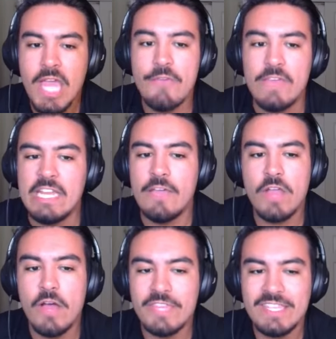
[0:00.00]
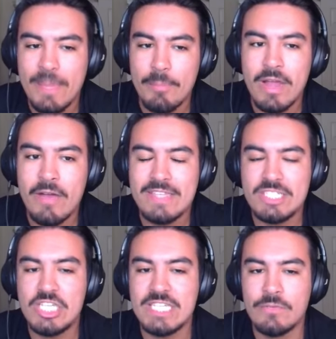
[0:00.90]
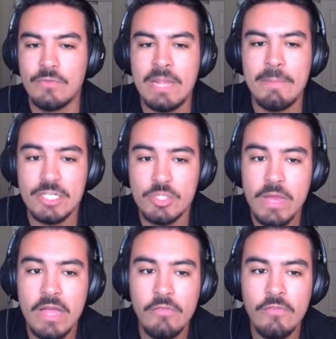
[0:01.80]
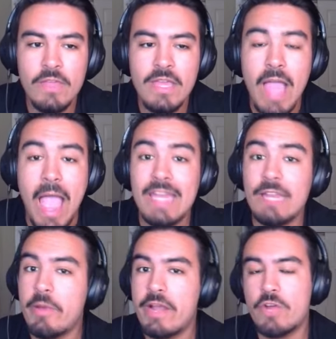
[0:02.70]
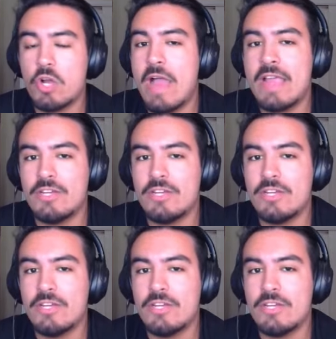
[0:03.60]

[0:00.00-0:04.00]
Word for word: If any of y'all think that Brown has a chance of winning by 12, I need whatever crack you're